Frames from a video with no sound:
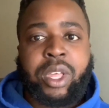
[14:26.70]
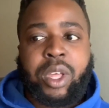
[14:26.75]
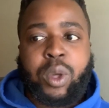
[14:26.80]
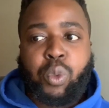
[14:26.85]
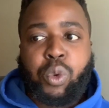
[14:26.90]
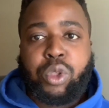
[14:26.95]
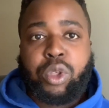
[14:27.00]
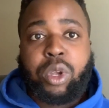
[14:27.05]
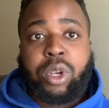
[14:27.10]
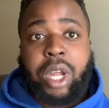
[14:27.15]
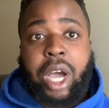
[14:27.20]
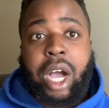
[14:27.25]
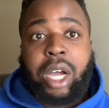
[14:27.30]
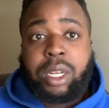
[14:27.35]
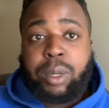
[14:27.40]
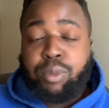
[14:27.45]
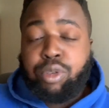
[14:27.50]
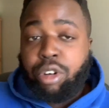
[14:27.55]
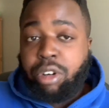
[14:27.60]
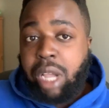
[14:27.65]
whether or not
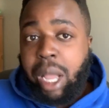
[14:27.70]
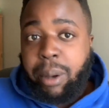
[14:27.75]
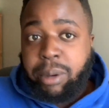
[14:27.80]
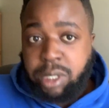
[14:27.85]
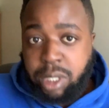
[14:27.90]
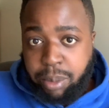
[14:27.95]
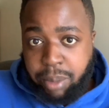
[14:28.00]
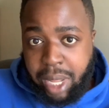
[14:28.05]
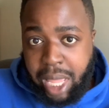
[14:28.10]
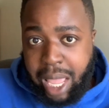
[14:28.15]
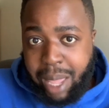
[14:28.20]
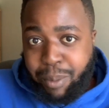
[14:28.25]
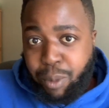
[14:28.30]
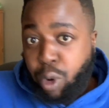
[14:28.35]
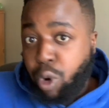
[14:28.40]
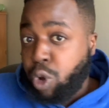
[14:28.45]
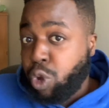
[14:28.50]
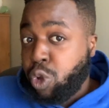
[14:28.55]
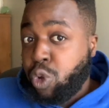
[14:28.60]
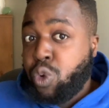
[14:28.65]
the program is to blame
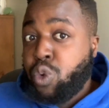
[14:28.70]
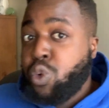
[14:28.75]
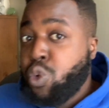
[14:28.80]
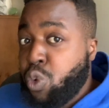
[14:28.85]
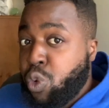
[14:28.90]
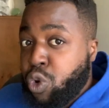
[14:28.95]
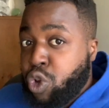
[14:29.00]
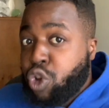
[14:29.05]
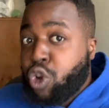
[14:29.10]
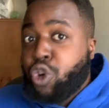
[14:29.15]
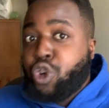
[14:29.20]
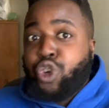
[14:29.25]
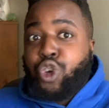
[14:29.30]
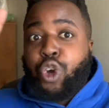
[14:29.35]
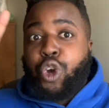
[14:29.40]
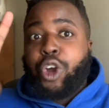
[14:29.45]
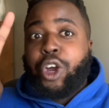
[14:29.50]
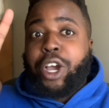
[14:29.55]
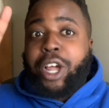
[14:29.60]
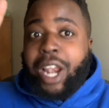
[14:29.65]
or
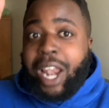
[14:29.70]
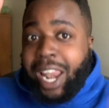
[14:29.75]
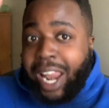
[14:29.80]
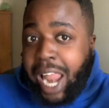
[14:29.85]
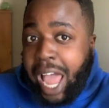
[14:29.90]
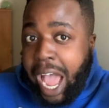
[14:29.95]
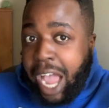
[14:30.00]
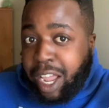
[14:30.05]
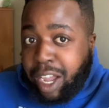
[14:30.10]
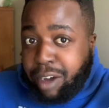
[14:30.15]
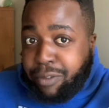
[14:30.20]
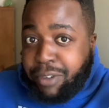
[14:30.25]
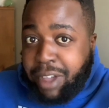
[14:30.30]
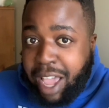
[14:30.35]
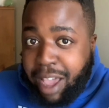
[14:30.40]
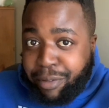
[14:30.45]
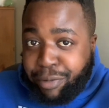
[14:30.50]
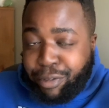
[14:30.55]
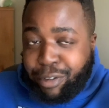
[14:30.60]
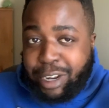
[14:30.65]
your lack of
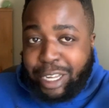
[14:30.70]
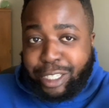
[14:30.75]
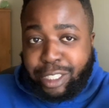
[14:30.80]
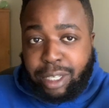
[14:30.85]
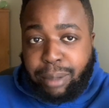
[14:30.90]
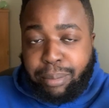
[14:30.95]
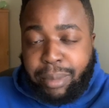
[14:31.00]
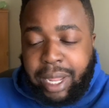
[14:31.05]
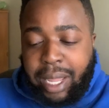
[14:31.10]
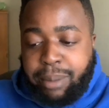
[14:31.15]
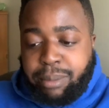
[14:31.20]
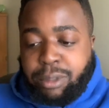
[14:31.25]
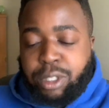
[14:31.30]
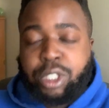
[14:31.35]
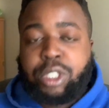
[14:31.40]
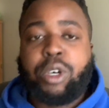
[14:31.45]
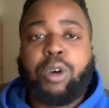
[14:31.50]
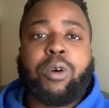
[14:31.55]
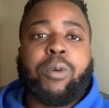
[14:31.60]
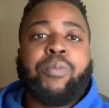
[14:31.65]
effort is to blame.
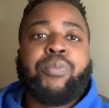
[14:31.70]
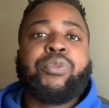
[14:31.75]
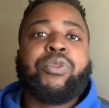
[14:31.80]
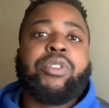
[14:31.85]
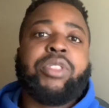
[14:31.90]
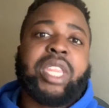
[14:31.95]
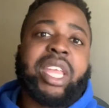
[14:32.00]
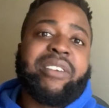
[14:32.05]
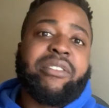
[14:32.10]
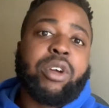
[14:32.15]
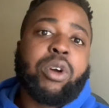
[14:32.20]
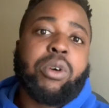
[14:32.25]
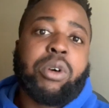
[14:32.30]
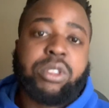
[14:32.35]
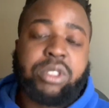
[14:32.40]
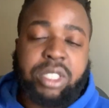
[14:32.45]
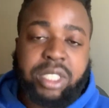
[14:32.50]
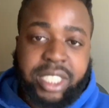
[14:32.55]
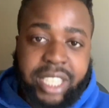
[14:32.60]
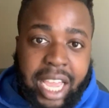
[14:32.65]
So never go
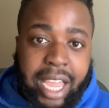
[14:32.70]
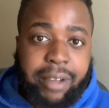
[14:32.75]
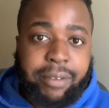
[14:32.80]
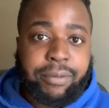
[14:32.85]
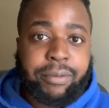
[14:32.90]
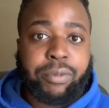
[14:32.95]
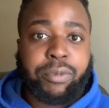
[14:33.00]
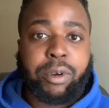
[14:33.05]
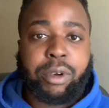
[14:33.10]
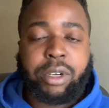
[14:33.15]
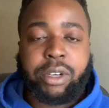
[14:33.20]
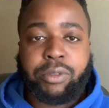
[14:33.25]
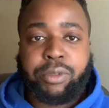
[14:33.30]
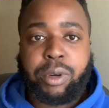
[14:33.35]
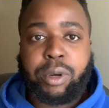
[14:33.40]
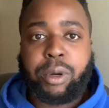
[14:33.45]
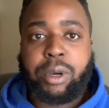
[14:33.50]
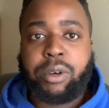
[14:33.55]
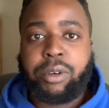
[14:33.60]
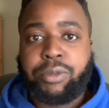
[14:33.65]
into debt for
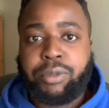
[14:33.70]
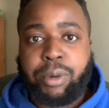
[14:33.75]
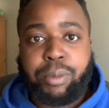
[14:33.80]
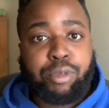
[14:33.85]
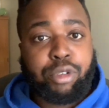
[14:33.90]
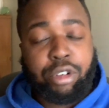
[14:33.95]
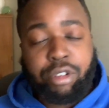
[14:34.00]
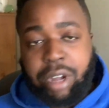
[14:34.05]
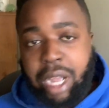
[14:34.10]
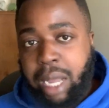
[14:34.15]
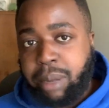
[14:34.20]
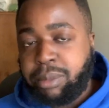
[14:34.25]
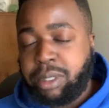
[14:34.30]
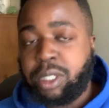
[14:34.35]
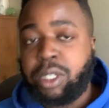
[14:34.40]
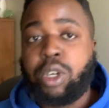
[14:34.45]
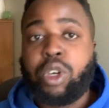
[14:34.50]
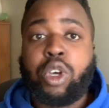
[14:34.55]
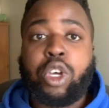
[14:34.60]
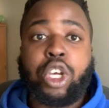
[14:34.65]

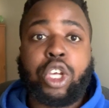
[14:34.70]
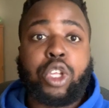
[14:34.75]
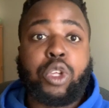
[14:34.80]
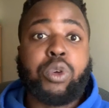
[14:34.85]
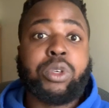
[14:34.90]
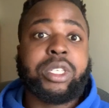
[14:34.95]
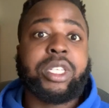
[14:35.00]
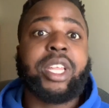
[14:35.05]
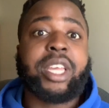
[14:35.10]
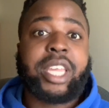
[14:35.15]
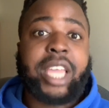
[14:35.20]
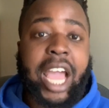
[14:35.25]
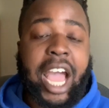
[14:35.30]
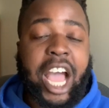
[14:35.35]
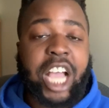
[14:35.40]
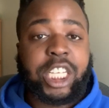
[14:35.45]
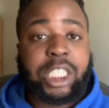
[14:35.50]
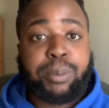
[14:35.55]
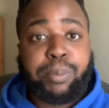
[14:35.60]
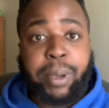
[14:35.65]
programs. use it in
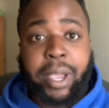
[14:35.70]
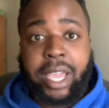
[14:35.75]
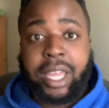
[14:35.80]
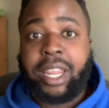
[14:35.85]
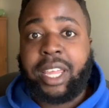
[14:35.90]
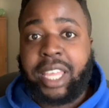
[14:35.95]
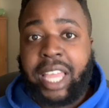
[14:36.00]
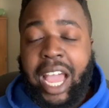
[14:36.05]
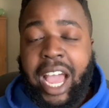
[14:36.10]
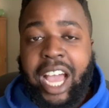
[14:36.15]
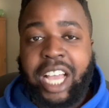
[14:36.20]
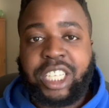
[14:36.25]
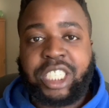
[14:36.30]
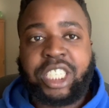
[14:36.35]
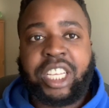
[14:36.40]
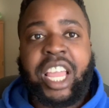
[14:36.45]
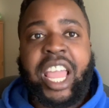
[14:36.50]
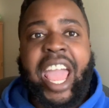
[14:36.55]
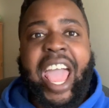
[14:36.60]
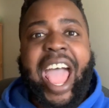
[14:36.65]
cash, pay it in
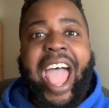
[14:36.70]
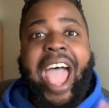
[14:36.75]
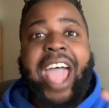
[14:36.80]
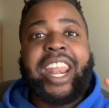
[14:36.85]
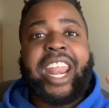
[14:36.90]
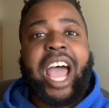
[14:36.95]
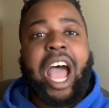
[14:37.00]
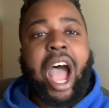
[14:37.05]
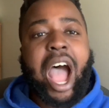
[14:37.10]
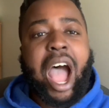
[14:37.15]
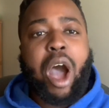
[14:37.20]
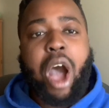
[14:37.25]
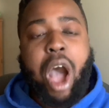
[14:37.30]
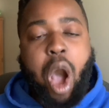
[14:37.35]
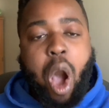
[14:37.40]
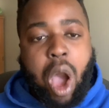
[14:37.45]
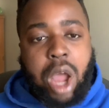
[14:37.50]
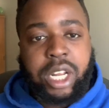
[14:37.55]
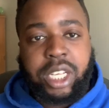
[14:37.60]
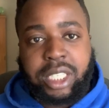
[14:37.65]
cash, and
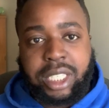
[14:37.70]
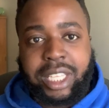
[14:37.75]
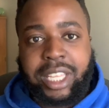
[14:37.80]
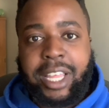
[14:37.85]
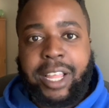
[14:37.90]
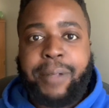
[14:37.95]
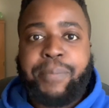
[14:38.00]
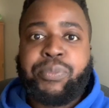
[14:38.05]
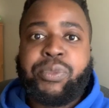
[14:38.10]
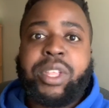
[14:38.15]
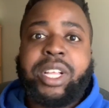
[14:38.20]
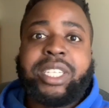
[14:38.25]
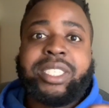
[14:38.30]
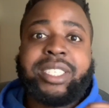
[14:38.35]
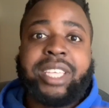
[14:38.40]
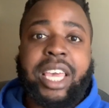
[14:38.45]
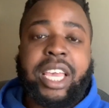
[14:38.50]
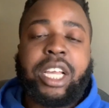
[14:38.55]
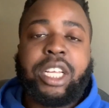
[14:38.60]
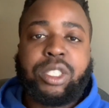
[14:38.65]
honestly
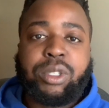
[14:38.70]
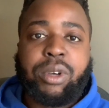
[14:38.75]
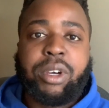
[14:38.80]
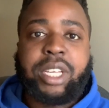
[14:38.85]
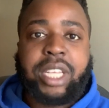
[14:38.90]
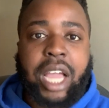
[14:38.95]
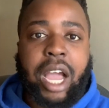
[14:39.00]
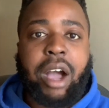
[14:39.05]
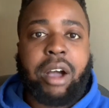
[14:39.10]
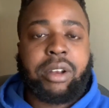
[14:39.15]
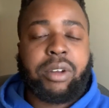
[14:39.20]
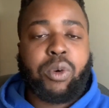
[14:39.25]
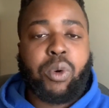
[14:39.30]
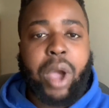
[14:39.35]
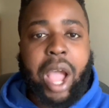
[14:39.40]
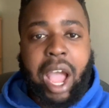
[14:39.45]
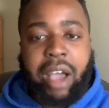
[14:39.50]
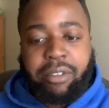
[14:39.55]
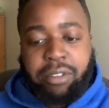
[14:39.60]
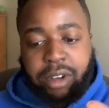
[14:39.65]
take into account or
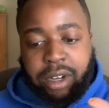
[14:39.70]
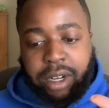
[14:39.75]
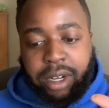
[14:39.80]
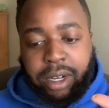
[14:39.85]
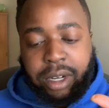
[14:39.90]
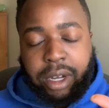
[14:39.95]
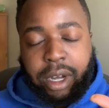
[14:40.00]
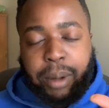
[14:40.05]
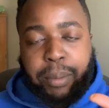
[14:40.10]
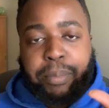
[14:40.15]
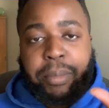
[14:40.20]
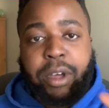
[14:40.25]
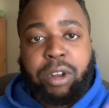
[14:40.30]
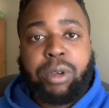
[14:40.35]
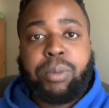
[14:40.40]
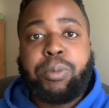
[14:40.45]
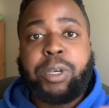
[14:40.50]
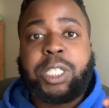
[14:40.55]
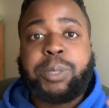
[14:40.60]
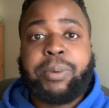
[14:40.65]
have a
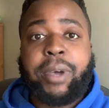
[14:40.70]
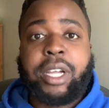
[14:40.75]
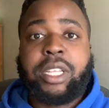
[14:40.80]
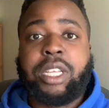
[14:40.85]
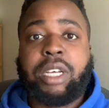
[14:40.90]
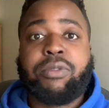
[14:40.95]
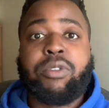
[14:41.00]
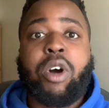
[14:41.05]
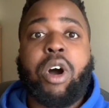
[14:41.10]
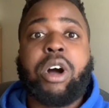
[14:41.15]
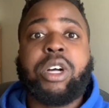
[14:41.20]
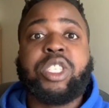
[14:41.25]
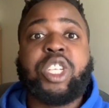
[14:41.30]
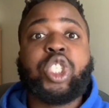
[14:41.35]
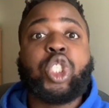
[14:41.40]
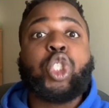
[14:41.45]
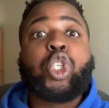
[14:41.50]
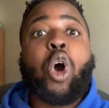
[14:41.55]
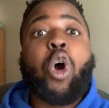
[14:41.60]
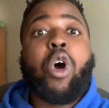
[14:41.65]
better perspective on the
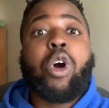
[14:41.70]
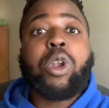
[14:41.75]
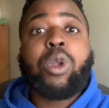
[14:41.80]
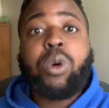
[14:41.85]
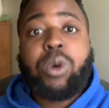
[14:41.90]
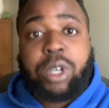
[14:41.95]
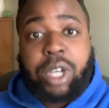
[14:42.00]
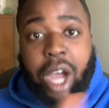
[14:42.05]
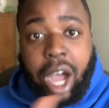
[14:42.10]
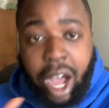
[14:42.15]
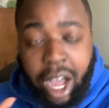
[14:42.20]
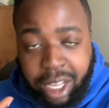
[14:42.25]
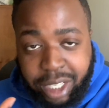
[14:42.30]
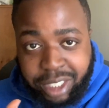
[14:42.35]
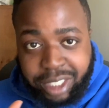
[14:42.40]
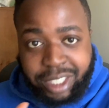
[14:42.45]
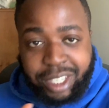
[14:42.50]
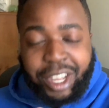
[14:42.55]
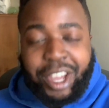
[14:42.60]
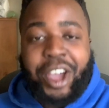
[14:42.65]
total
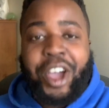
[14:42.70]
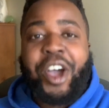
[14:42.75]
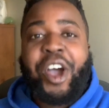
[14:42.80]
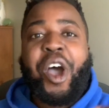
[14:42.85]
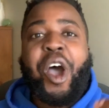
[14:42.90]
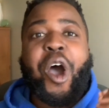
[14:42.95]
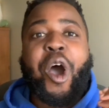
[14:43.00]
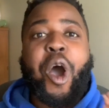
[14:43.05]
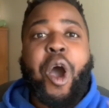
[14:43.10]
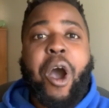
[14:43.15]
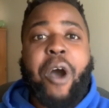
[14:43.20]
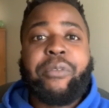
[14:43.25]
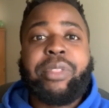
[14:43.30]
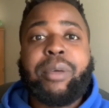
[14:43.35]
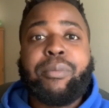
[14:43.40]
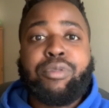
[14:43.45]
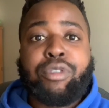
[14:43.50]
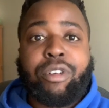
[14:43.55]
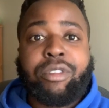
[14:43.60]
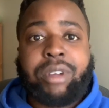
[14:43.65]
cost of the
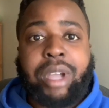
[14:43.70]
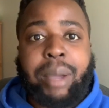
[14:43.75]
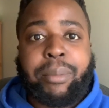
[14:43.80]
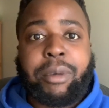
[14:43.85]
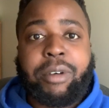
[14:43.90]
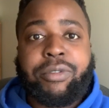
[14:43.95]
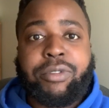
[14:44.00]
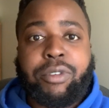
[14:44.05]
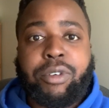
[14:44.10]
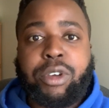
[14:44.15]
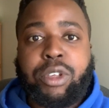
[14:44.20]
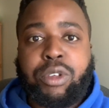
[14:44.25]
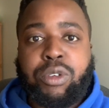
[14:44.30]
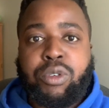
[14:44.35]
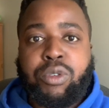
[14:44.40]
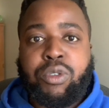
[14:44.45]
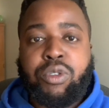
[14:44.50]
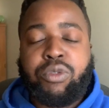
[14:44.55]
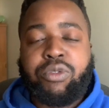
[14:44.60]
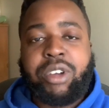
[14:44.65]
program before
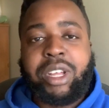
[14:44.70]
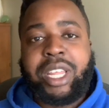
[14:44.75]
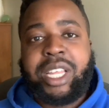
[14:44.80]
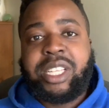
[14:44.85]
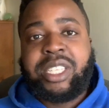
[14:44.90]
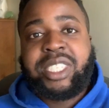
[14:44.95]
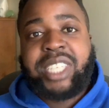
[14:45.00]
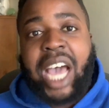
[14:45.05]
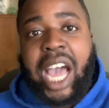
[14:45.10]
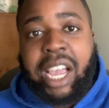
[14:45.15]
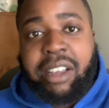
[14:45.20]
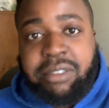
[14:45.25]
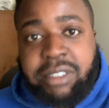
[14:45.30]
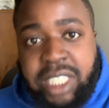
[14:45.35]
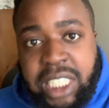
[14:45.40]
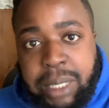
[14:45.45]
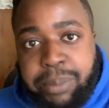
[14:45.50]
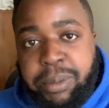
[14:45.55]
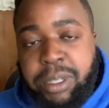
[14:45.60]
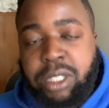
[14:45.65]
you really dive
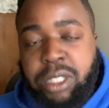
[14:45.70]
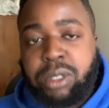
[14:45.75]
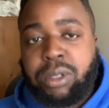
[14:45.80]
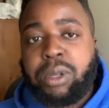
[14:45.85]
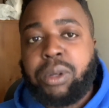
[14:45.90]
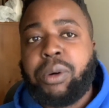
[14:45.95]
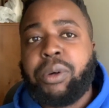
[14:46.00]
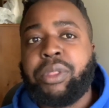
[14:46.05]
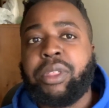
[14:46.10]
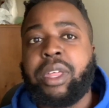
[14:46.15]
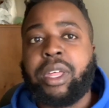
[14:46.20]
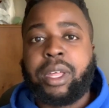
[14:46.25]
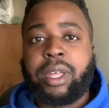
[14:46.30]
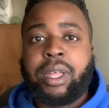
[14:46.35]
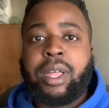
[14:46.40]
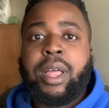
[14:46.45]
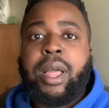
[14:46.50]
deep into the whole thing.